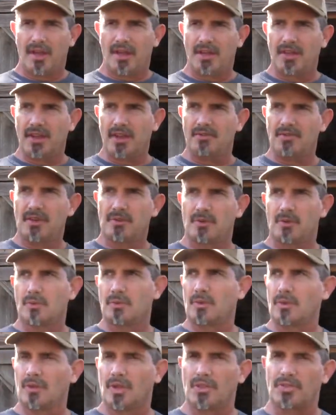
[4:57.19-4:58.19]
and they've never
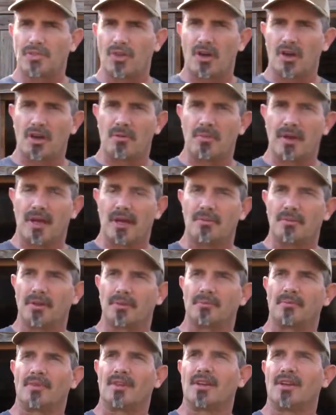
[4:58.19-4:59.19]
really thought about it, but
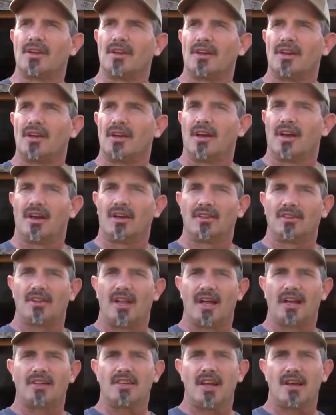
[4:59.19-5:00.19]
a
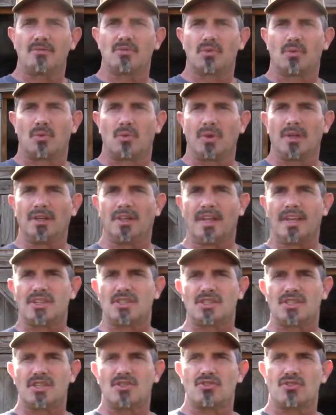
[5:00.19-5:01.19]
lot of times when we lay
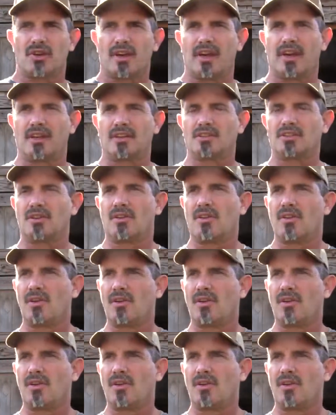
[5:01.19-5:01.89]
scent drags,